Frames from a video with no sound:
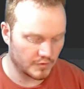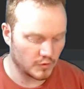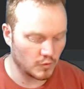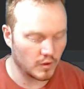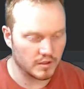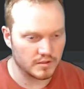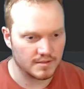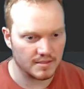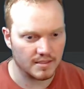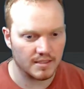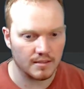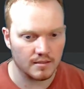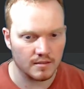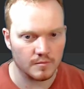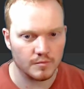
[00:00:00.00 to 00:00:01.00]
you want to
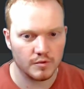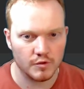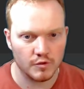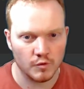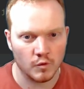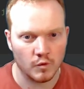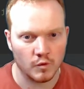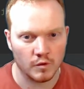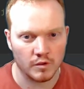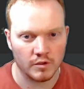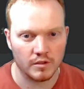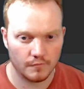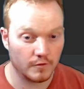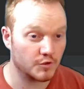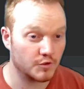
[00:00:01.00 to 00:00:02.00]
keep your
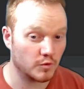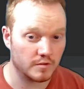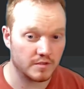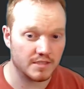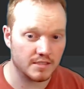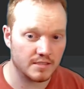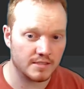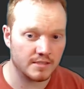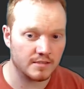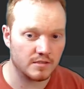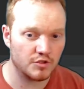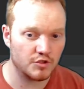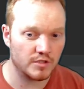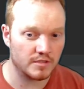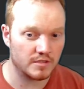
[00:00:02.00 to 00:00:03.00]
virtual assistant
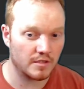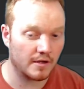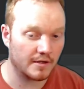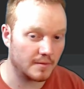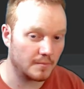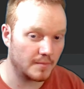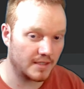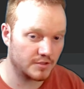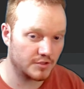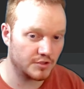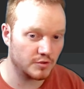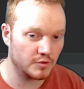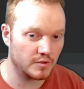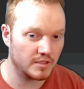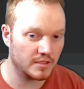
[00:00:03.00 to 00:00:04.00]
just talking back to
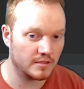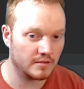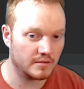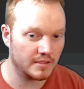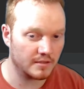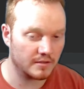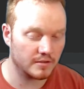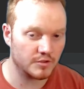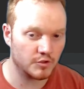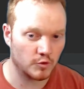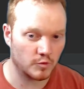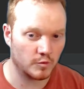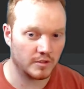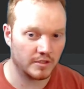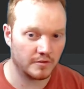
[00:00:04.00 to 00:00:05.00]
you in English
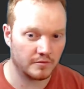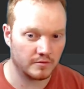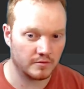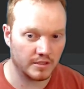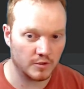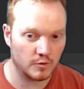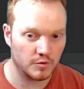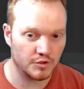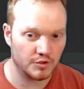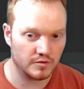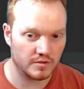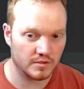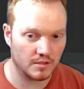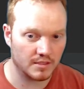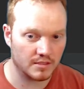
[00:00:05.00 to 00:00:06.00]
or whatever language you
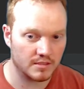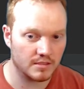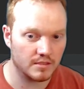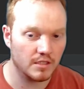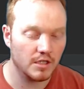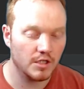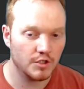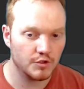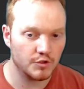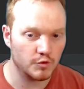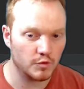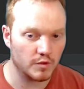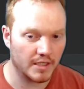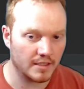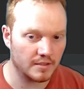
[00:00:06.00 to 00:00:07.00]
selected,
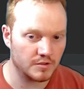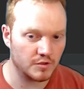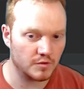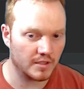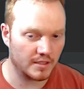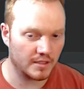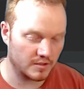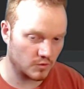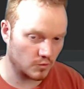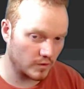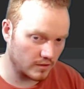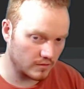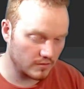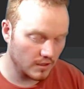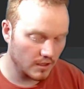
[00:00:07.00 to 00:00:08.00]
you can do that as
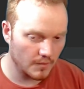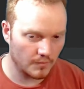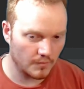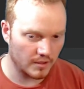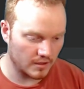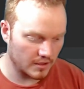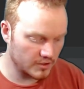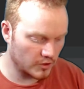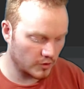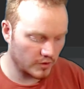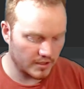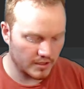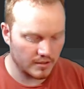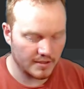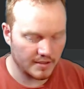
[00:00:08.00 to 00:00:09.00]
well. But let's go
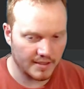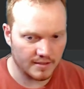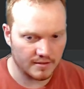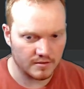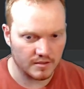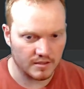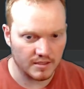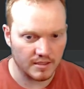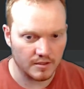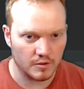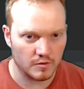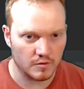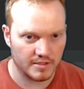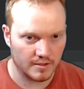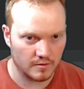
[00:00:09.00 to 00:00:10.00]
ahead and get
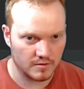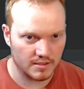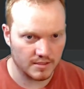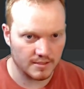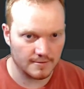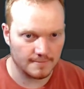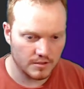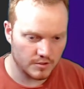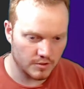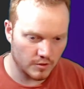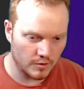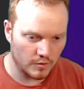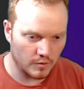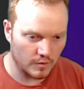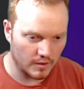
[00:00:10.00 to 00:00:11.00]
those sounds in.
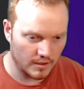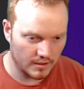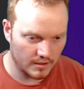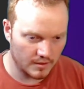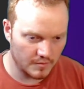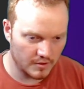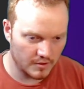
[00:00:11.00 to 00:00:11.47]
So let me